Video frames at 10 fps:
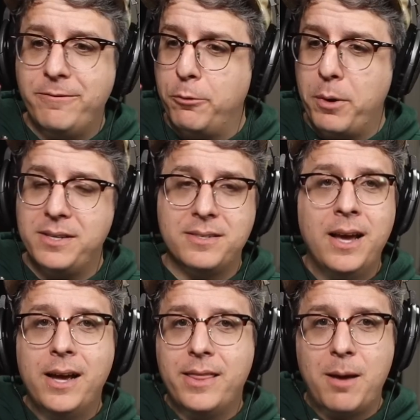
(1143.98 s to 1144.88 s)
voice,
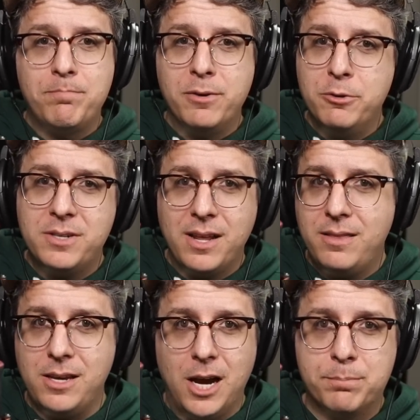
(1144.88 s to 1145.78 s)
that boost in
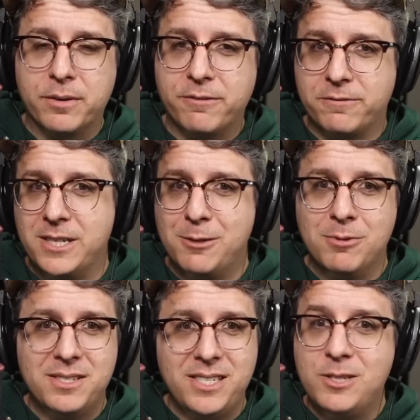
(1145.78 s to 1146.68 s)
the upper
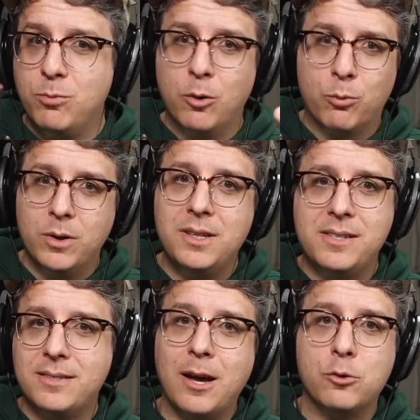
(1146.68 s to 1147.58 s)
frequencies will really
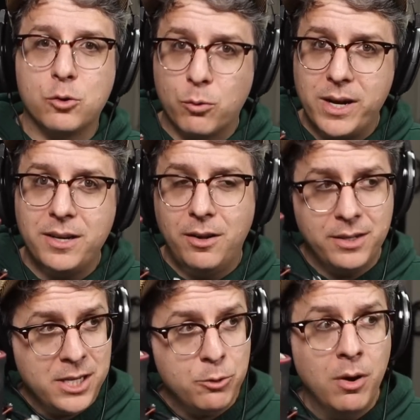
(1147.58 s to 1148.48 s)
sound great on
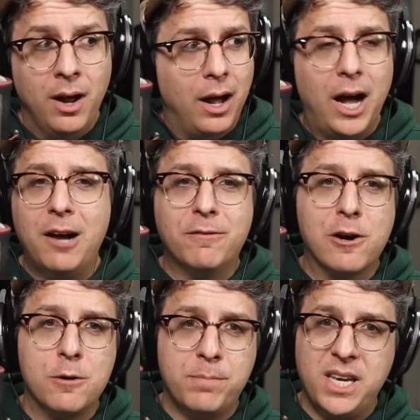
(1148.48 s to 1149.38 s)
you. I've
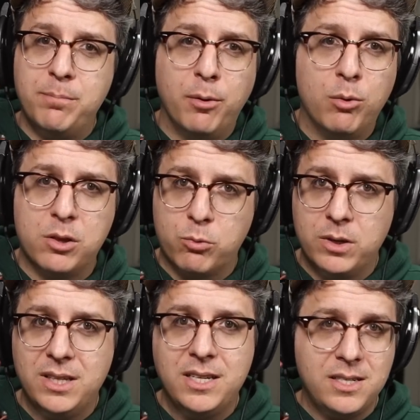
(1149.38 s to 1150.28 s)
heard people with
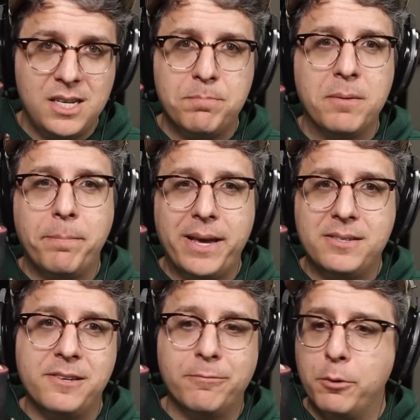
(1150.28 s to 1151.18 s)
really deep and
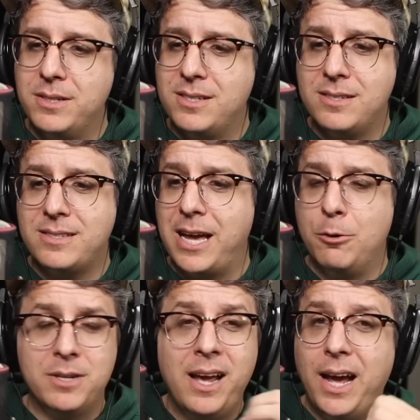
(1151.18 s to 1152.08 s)
bassy voices
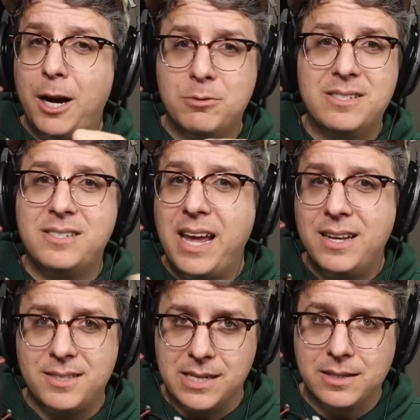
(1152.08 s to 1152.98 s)
sound
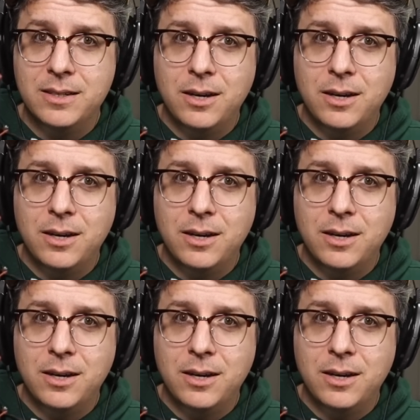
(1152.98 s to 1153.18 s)
outstanding